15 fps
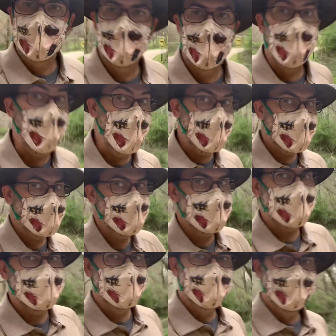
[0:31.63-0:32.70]
walkers,
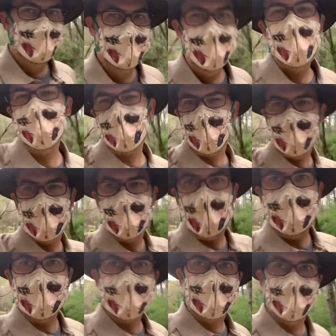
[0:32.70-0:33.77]
and of course
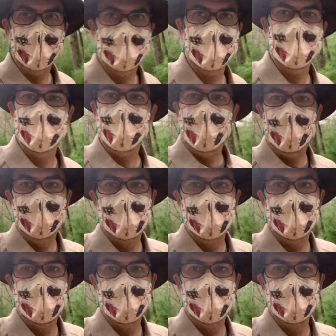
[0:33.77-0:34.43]
bicyclists as well.